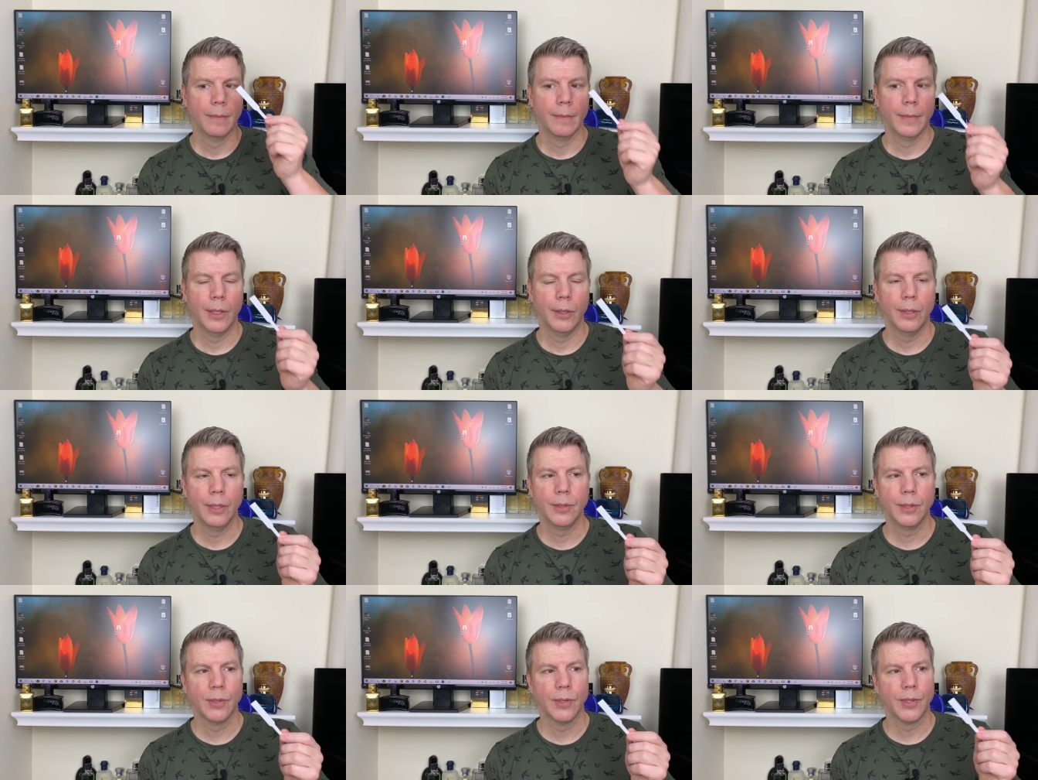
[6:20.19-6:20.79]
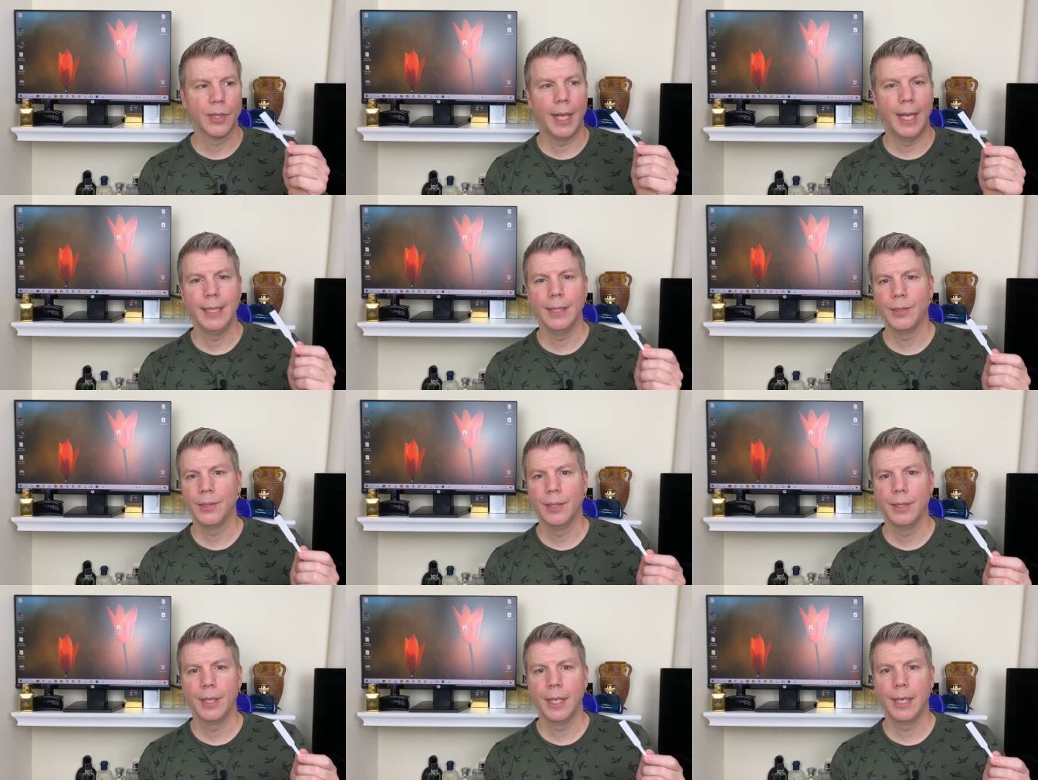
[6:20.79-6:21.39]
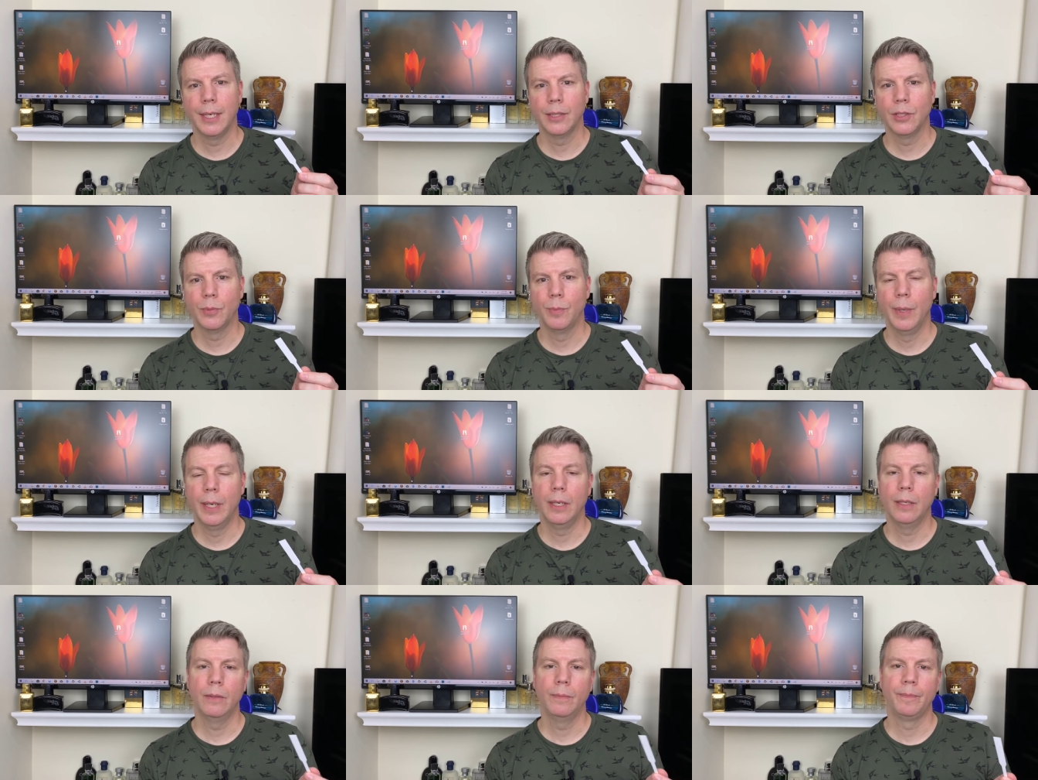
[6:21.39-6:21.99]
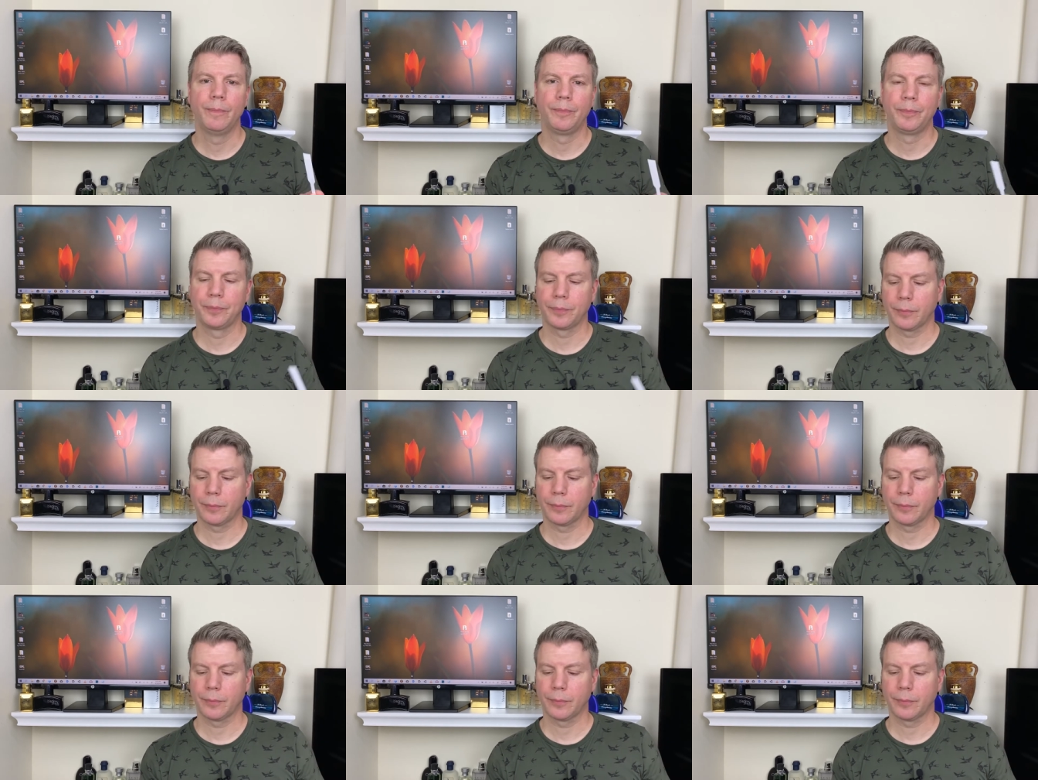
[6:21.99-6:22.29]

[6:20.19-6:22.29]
There is a slight synthetic smell,